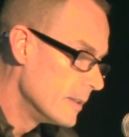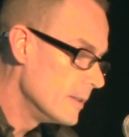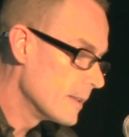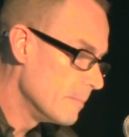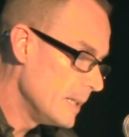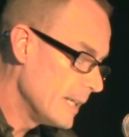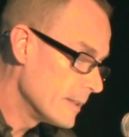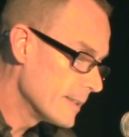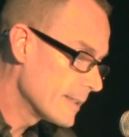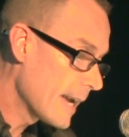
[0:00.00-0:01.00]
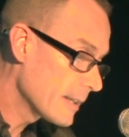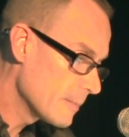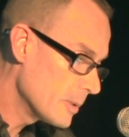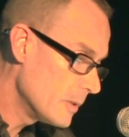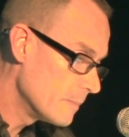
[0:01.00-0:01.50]
You can be
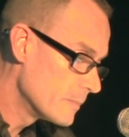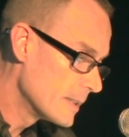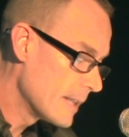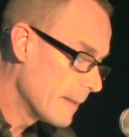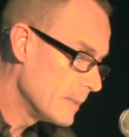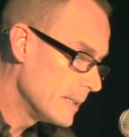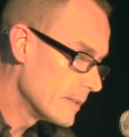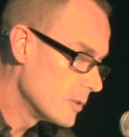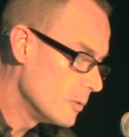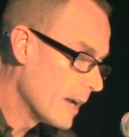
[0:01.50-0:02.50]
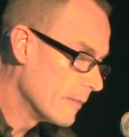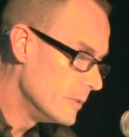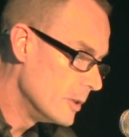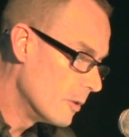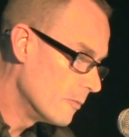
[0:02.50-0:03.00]
undetectable. That means you
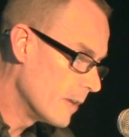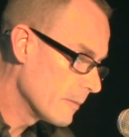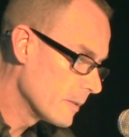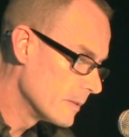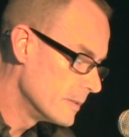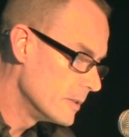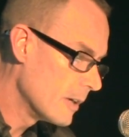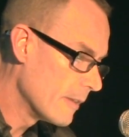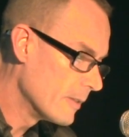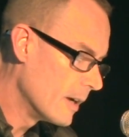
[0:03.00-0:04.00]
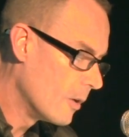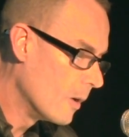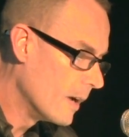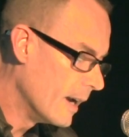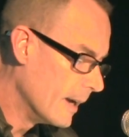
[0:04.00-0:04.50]
have no
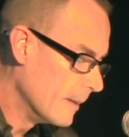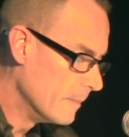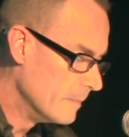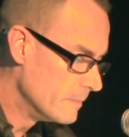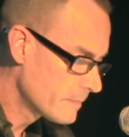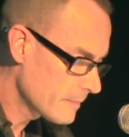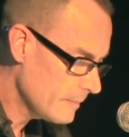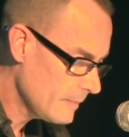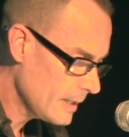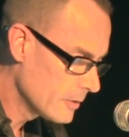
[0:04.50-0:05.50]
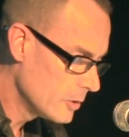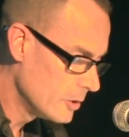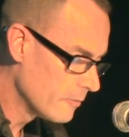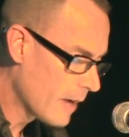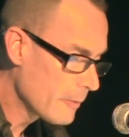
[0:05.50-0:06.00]
viral,
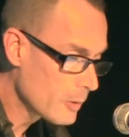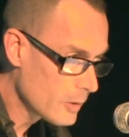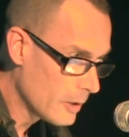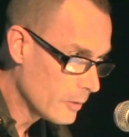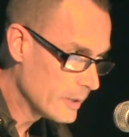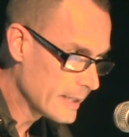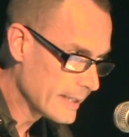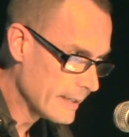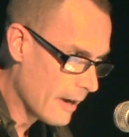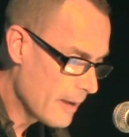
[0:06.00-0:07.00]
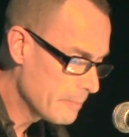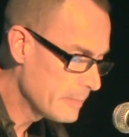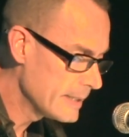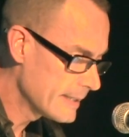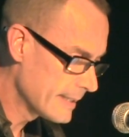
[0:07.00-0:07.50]
your viral load
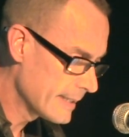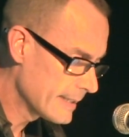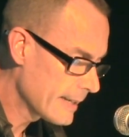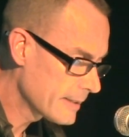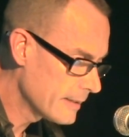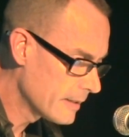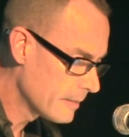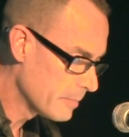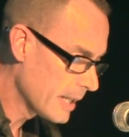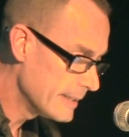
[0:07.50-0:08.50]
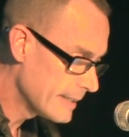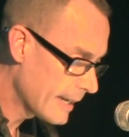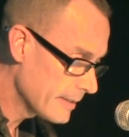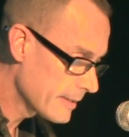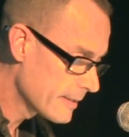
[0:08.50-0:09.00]
cannot be detected on a blood
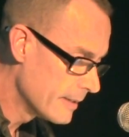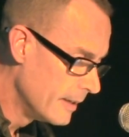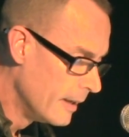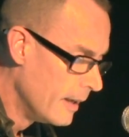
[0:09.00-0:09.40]
test.